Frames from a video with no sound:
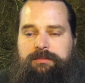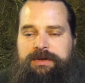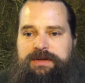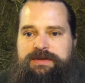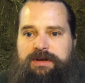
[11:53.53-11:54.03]

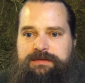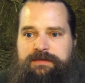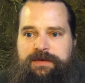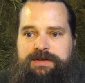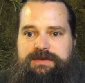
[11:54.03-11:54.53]
Be
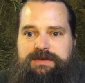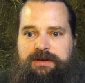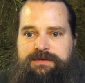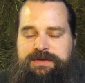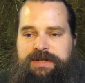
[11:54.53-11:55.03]
self-sufficient,
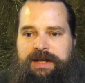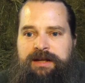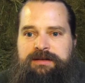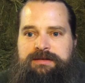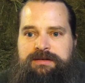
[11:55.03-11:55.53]

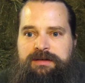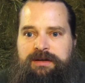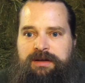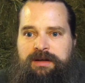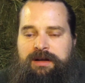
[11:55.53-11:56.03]
self-sustained.
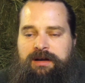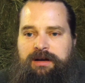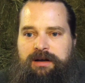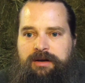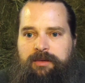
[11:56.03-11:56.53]

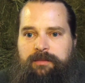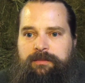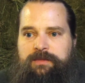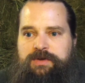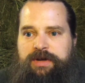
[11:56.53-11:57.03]

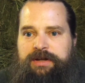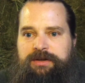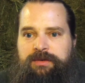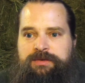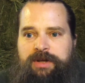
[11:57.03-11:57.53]
Try
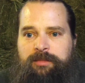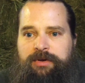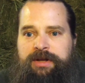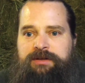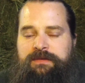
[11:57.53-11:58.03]
to
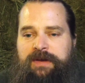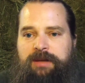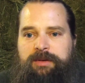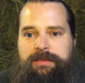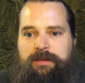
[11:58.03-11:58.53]
bring in your
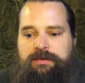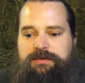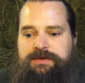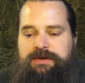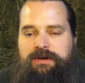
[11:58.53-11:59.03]
family
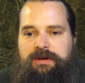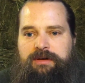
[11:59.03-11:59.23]
members.